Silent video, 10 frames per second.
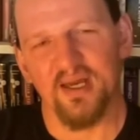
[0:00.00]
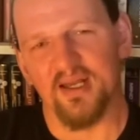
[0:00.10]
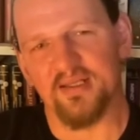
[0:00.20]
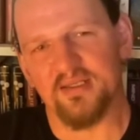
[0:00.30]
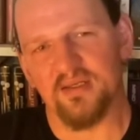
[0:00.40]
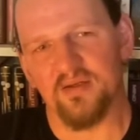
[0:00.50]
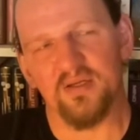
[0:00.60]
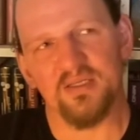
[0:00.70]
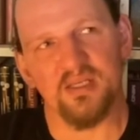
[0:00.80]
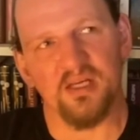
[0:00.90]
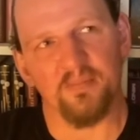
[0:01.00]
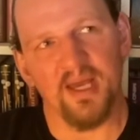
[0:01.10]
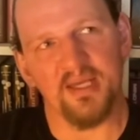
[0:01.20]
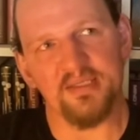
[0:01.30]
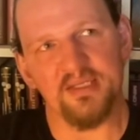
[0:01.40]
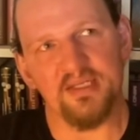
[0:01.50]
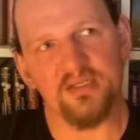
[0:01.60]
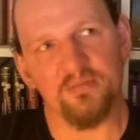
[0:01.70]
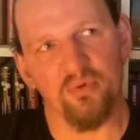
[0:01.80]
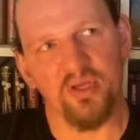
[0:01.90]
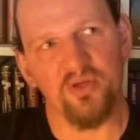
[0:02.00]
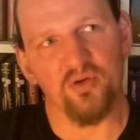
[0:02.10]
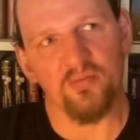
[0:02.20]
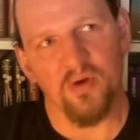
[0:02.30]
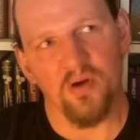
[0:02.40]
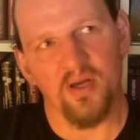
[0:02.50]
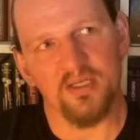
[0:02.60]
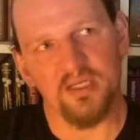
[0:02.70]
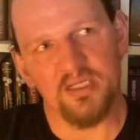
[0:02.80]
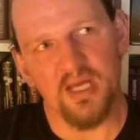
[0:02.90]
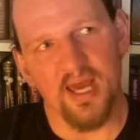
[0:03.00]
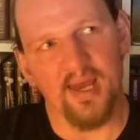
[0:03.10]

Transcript: And so it's the capacity to bring your mind into